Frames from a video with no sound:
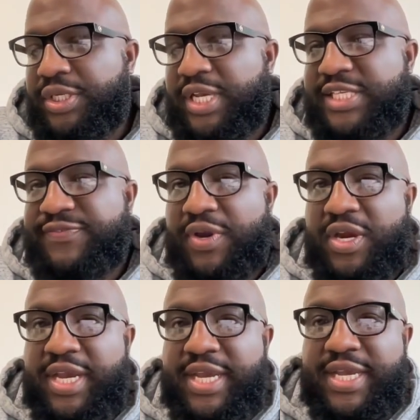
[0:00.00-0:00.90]
as
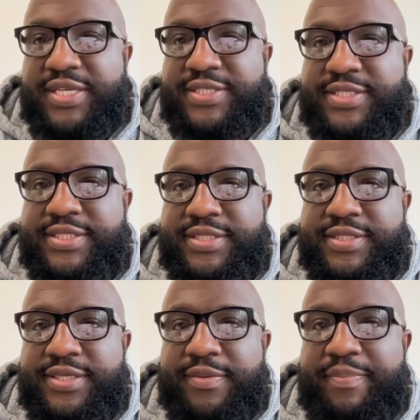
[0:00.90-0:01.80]
far as
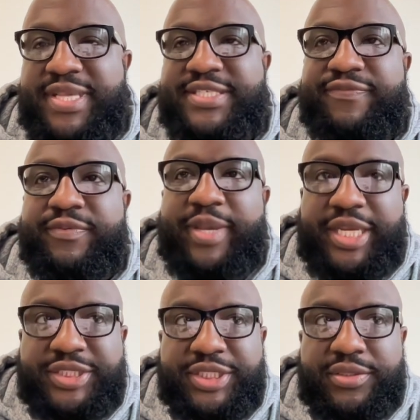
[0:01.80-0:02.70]

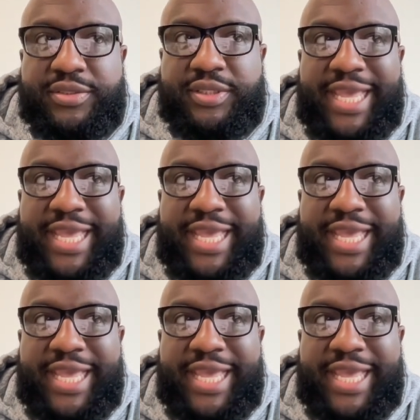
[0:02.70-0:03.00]
misinformation,